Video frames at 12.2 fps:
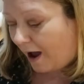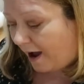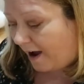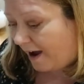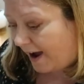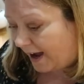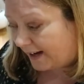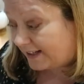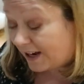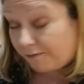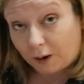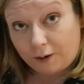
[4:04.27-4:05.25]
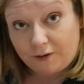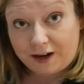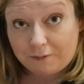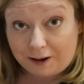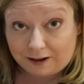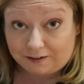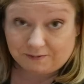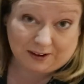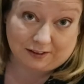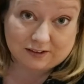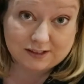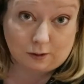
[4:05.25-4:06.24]
and it worked really well in
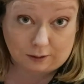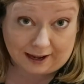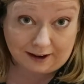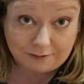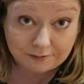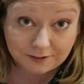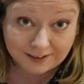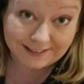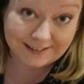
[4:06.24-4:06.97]
fact there's none left